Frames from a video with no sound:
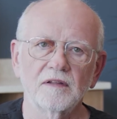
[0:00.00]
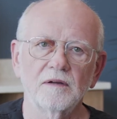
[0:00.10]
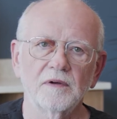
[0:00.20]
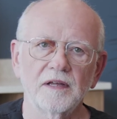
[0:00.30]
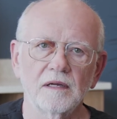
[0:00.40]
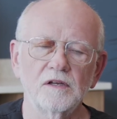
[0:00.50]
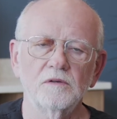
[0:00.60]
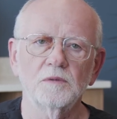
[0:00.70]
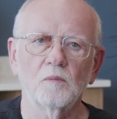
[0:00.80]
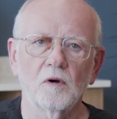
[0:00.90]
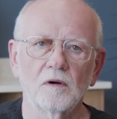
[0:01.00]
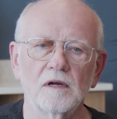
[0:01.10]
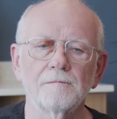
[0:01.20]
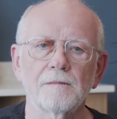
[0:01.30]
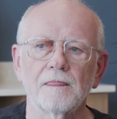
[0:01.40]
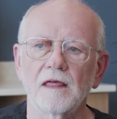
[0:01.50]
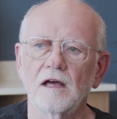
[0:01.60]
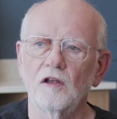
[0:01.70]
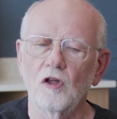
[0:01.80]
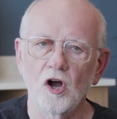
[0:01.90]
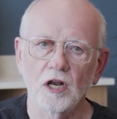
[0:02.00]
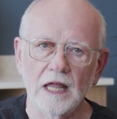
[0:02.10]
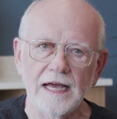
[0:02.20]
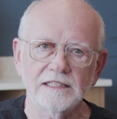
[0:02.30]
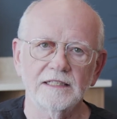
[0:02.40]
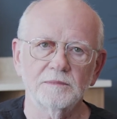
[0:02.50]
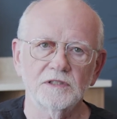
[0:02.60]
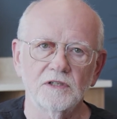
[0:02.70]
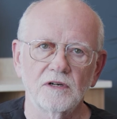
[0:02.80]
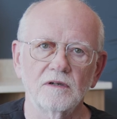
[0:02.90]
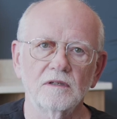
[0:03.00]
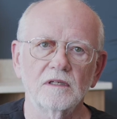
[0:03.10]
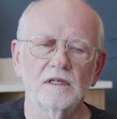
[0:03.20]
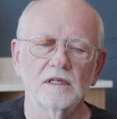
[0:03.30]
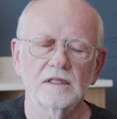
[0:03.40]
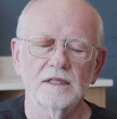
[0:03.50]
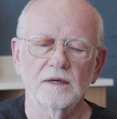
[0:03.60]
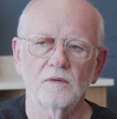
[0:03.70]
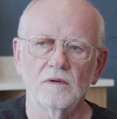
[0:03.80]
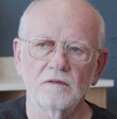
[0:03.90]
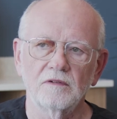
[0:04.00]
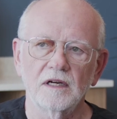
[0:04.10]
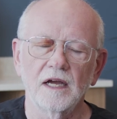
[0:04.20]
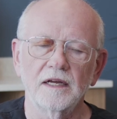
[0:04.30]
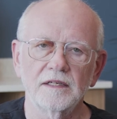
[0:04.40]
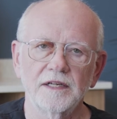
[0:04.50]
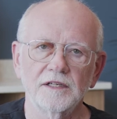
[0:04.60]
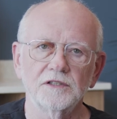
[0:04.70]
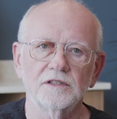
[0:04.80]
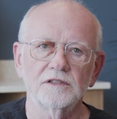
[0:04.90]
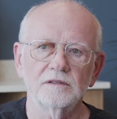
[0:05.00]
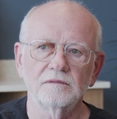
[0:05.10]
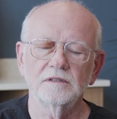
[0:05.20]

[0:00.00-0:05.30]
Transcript: then we use a long-lasting material that will reline the dentures.